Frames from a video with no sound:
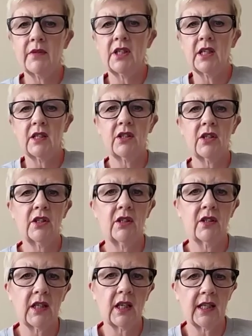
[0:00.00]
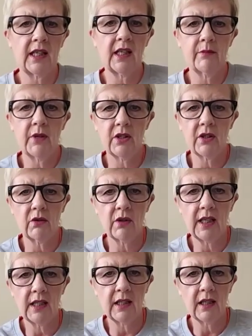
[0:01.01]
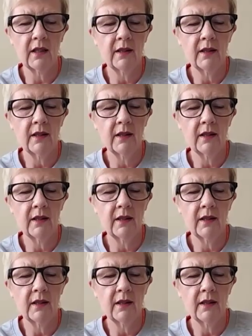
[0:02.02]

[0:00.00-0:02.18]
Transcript: she does. She's studying musical theatre.